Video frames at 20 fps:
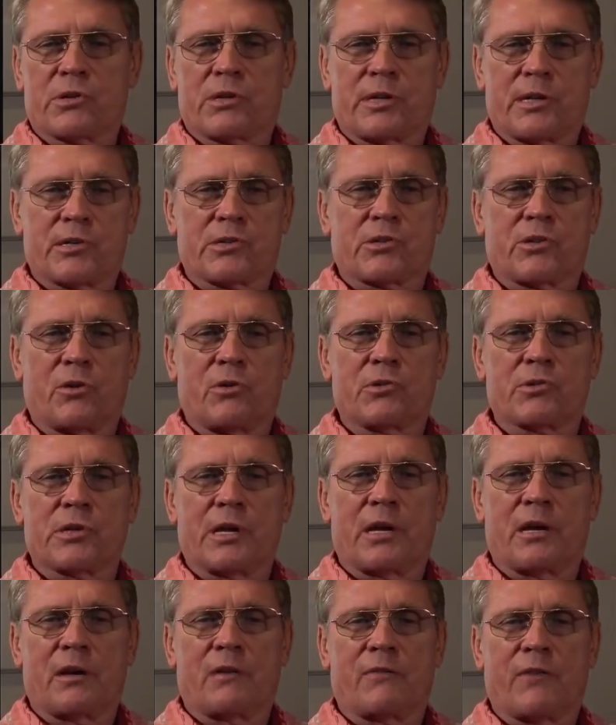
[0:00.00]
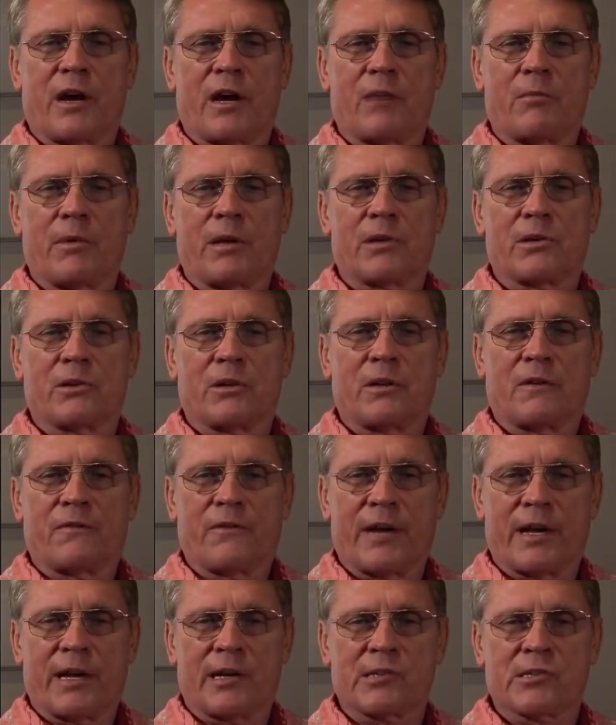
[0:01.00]
disuse, and environmental
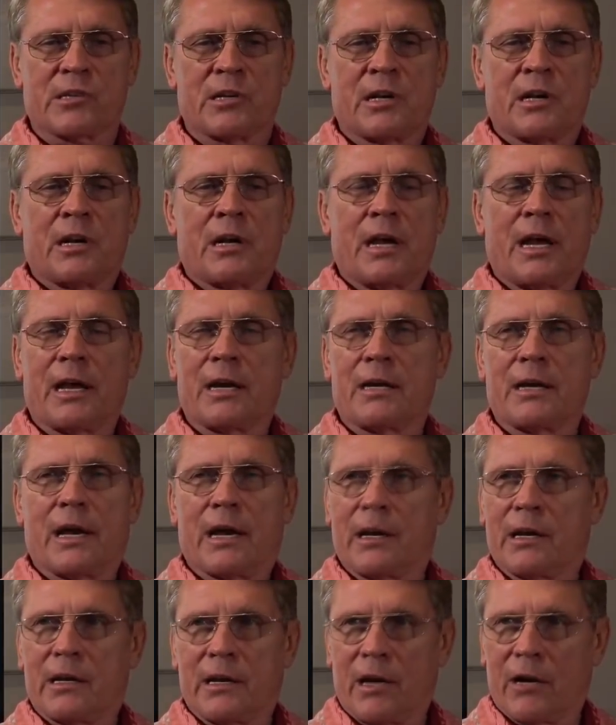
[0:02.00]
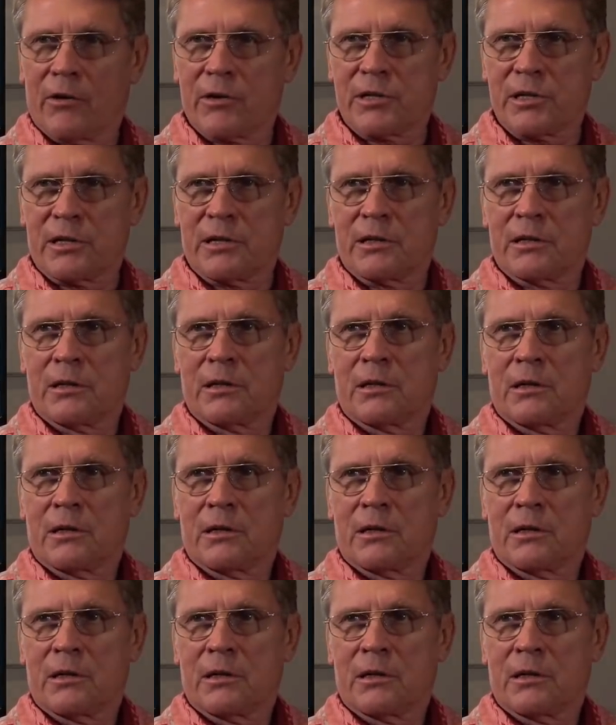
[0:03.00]
effects and not inherited.